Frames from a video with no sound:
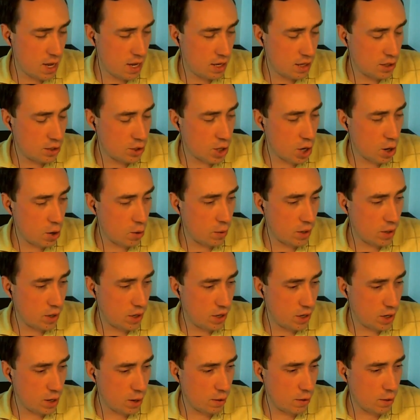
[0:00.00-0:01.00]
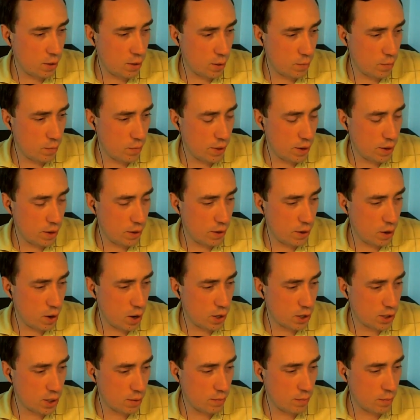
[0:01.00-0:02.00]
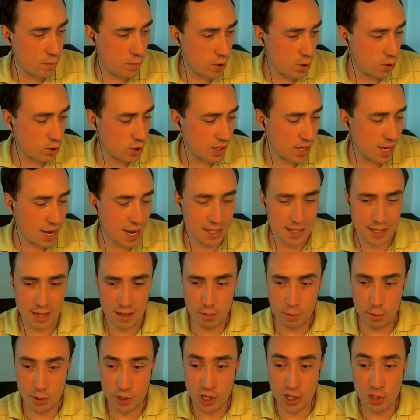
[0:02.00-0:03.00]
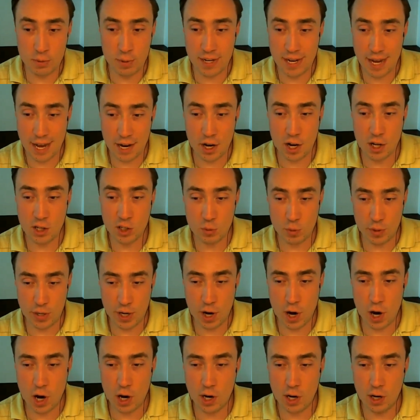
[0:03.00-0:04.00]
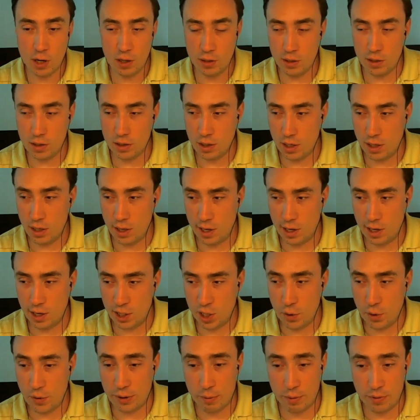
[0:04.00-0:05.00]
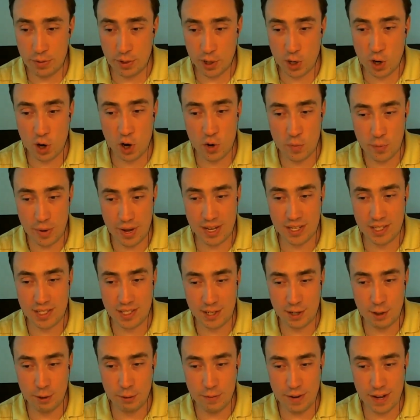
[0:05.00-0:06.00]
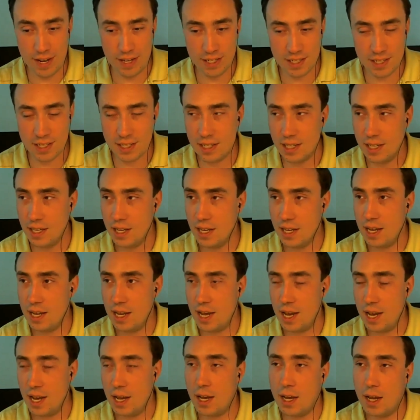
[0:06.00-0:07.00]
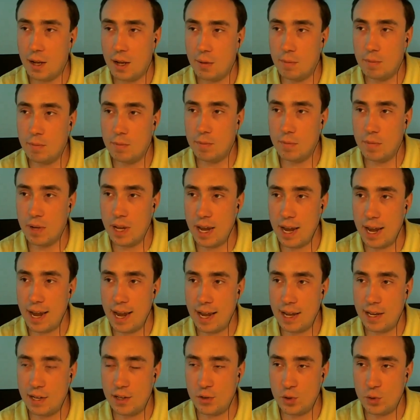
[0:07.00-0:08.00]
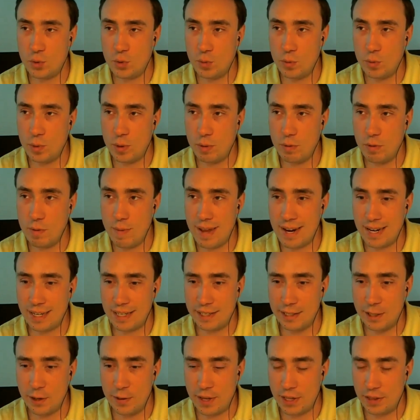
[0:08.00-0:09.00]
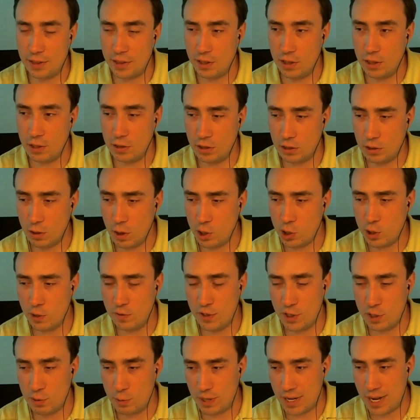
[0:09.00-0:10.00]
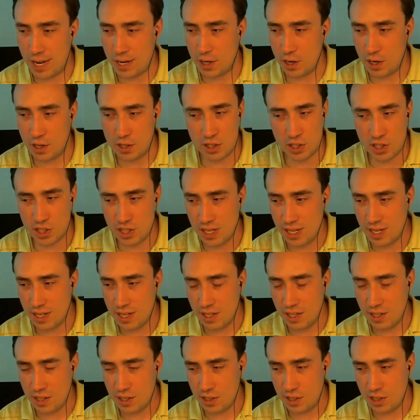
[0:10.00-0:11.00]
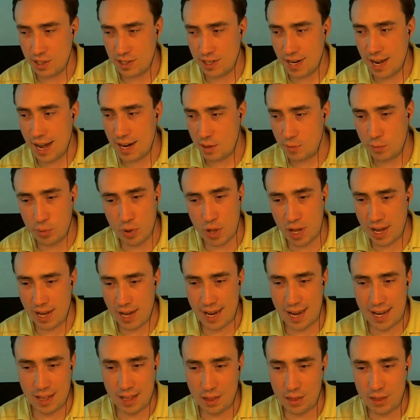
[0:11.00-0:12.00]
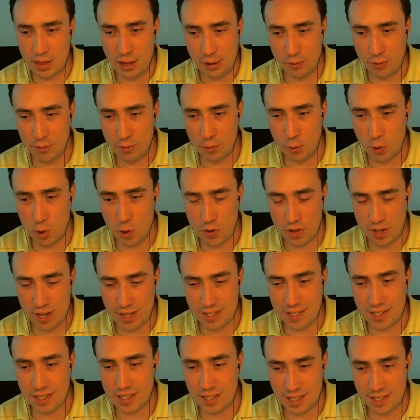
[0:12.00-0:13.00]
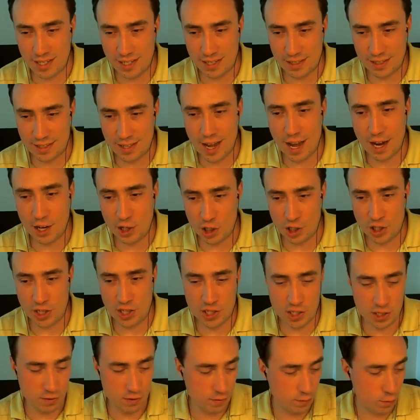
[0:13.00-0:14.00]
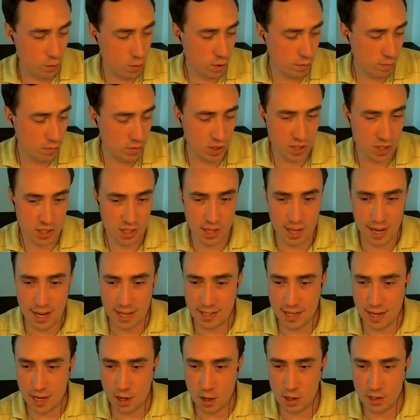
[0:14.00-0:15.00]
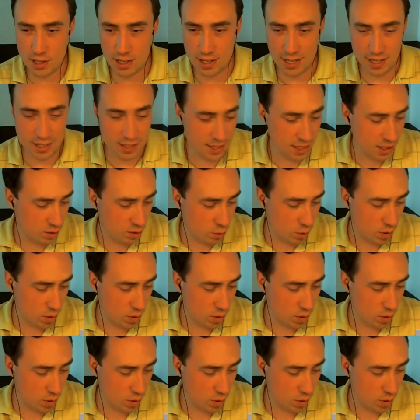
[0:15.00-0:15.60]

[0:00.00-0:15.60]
So, you know, the, the, there are some pros and cons there. With G Suite add-ons, we are uh, going with a card-based interface, um, and we made it clear that the, the launch of G Suite add-ons does not imply anything for the existing doc sheets, forms, and slides add-ons that exist.